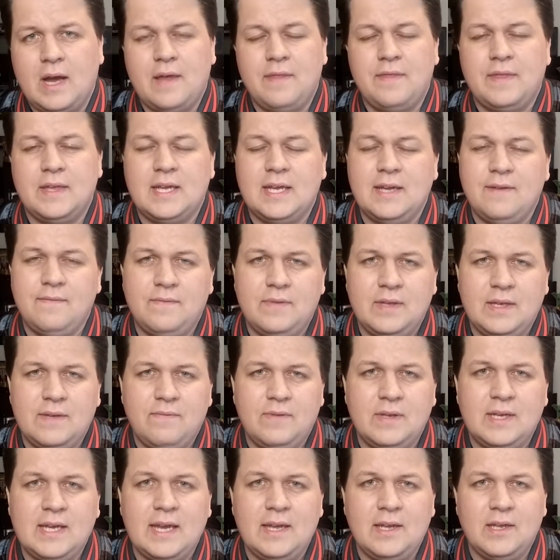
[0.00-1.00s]
I think if
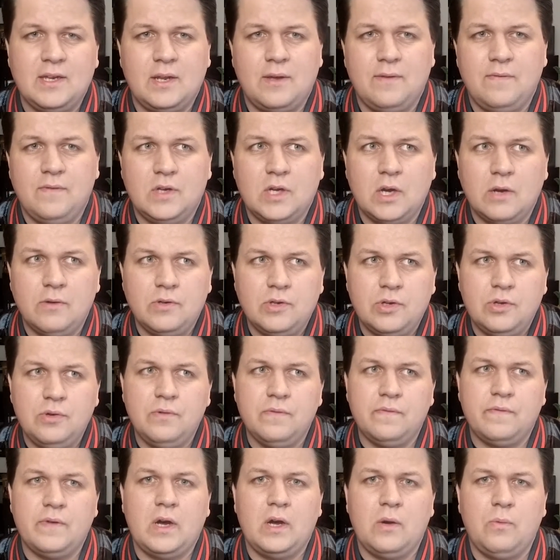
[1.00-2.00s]
you get, you know, if you go too
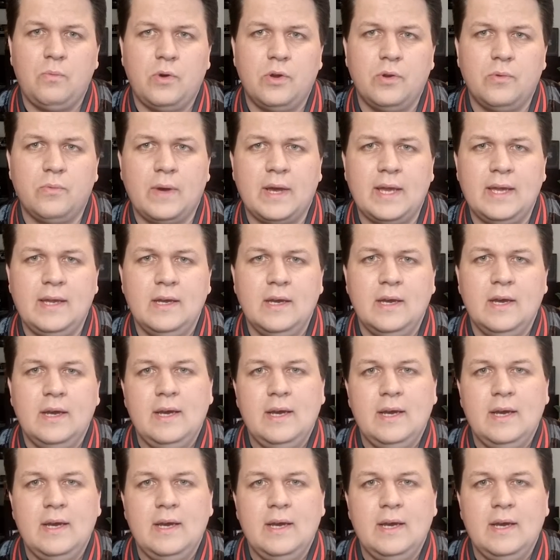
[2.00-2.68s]
far one way